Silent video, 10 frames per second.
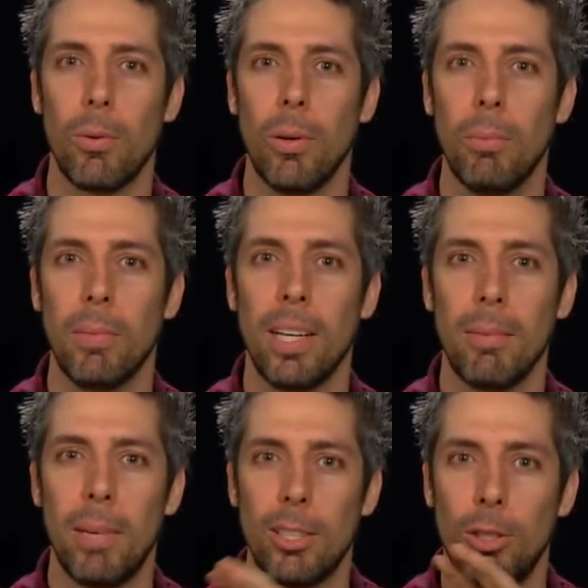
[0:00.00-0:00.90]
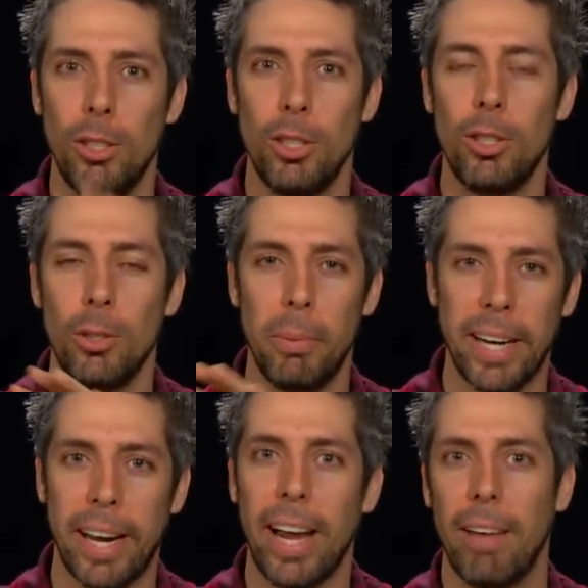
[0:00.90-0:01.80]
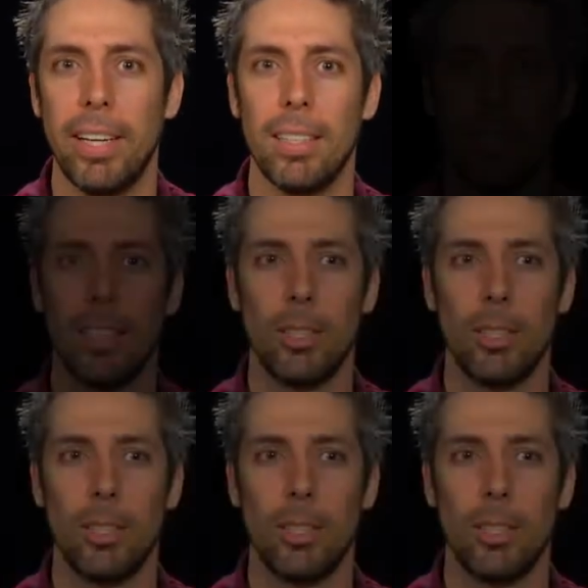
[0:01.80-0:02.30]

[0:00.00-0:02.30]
room, but to you, you'll be in heaven.